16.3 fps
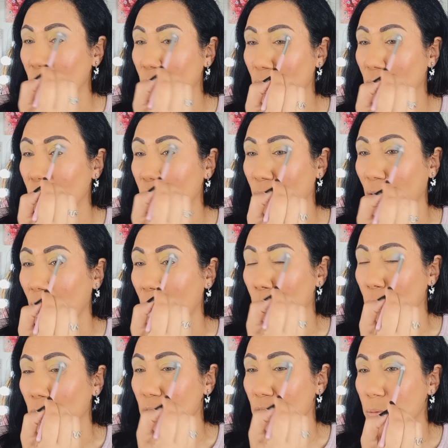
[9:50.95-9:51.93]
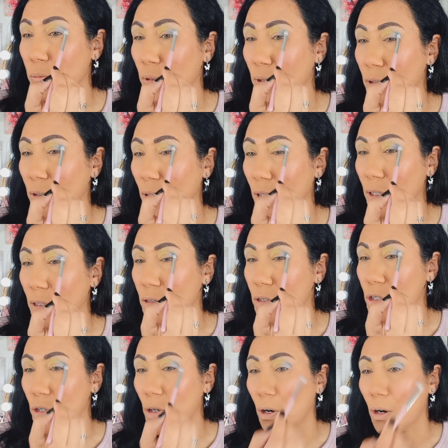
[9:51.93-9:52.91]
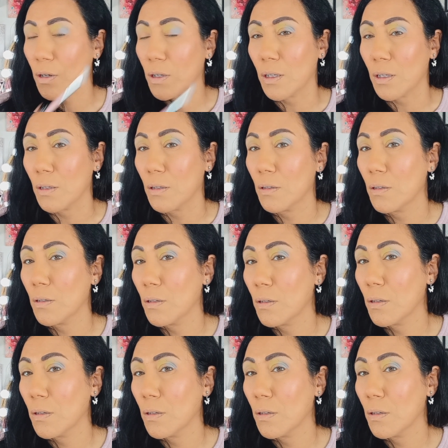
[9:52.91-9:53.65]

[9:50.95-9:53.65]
not very vibrant, but kind of chalky.